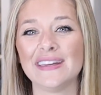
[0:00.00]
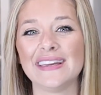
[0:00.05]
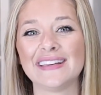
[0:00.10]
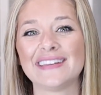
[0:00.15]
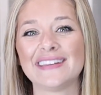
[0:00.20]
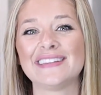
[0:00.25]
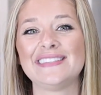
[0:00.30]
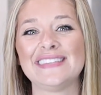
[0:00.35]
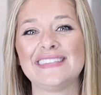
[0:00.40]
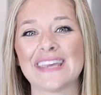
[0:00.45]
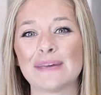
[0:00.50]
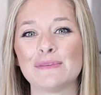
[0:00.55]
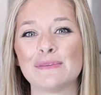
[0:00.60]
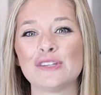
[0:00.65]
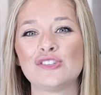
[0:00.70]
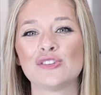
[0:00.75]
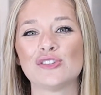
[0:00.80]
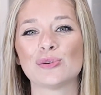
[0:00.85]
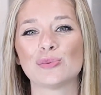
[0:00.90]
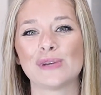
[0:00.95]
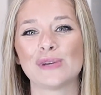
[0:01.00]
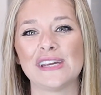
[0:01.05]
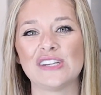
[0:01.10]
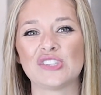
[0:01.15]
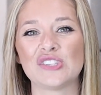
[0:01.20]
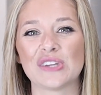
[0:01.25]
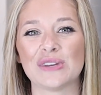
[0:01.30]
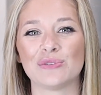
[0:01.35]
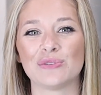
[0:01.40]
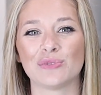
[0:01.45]
it could damage your
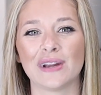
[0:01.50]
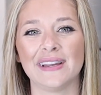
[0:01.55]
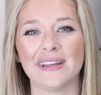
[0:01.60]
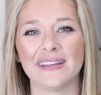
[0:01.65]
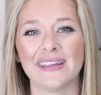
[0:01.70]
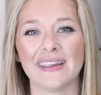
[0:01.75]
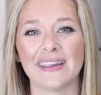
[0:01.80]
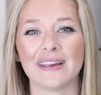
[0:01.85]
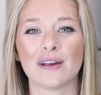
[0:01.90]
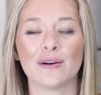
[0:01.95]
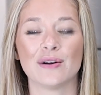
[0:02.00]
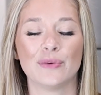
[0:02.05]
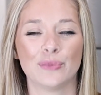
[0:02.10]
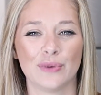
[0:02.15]
reach and ranking